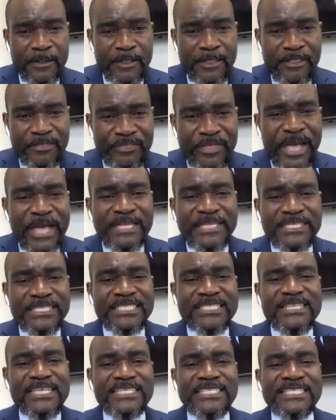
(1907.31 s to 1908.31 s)
That is
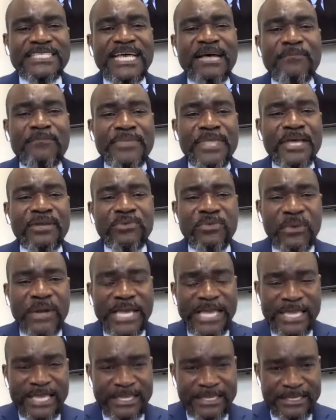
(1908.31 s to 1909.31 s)
the Zambian
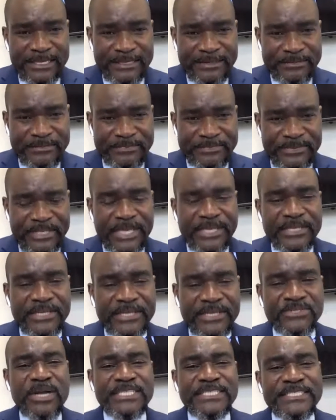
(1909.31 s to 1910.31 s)
way. That is
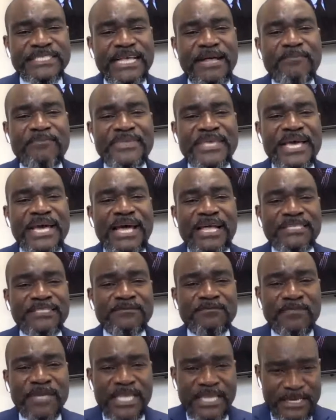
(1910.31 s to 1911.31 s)
what Zambia
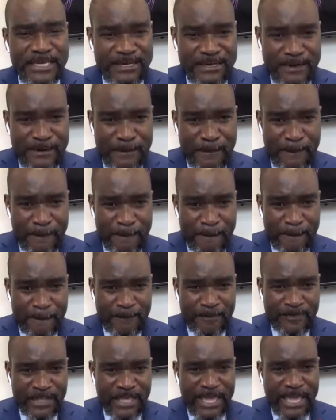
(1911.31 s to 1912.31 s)
has been.
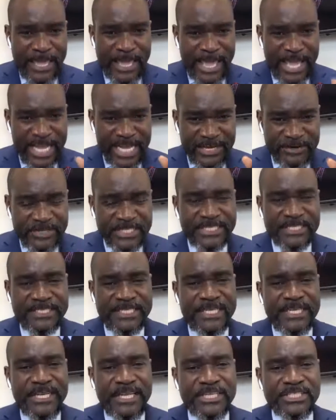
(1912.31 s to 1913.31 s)
A
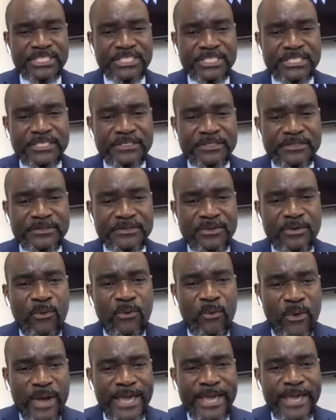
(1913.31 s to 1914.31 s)
Christian nation
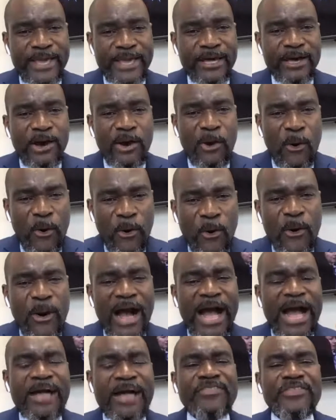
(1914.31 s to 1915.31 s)
where all
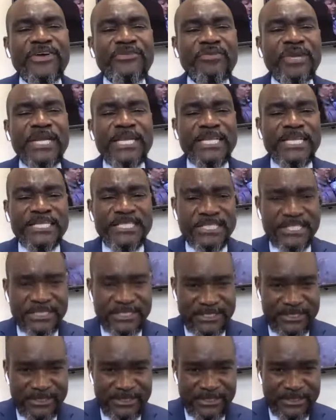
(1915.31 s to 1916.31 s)
other
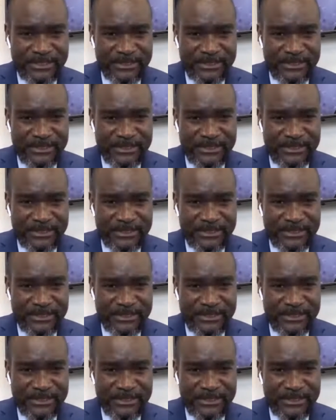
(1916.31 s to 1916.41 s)
religions